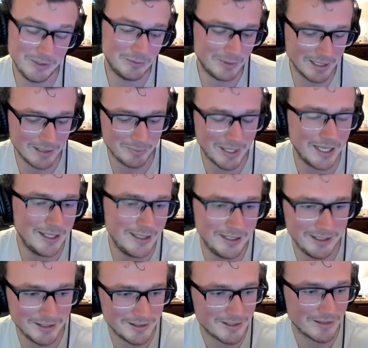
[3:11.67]
one of the
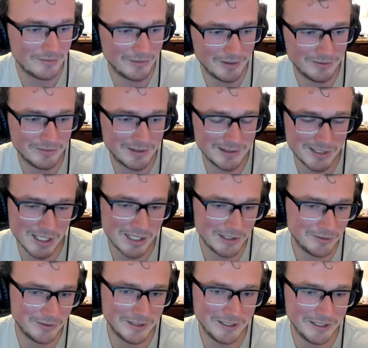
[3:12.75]
pioneers of the
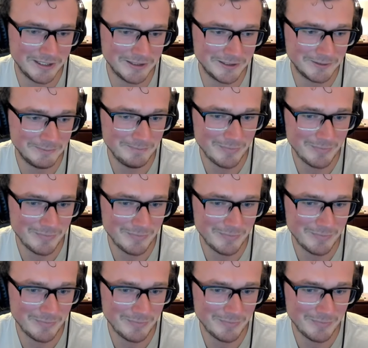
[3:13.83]
genre, you know?